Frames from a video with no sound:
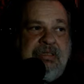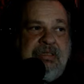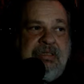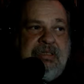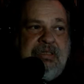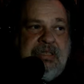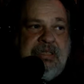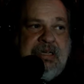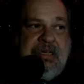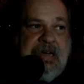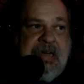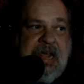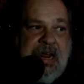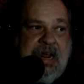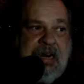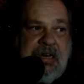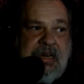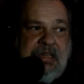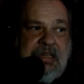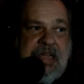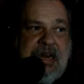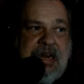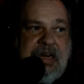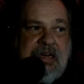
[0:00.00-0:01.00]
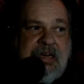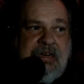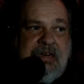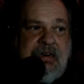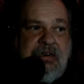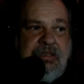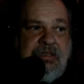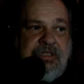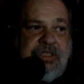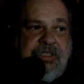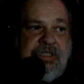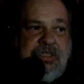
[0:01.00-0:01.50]
And that
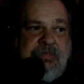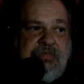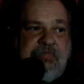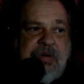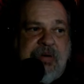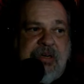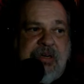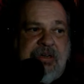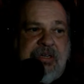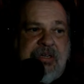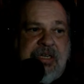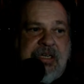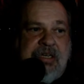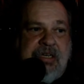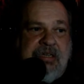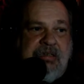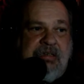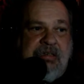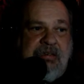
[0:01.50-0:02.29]
includes you, Pookie.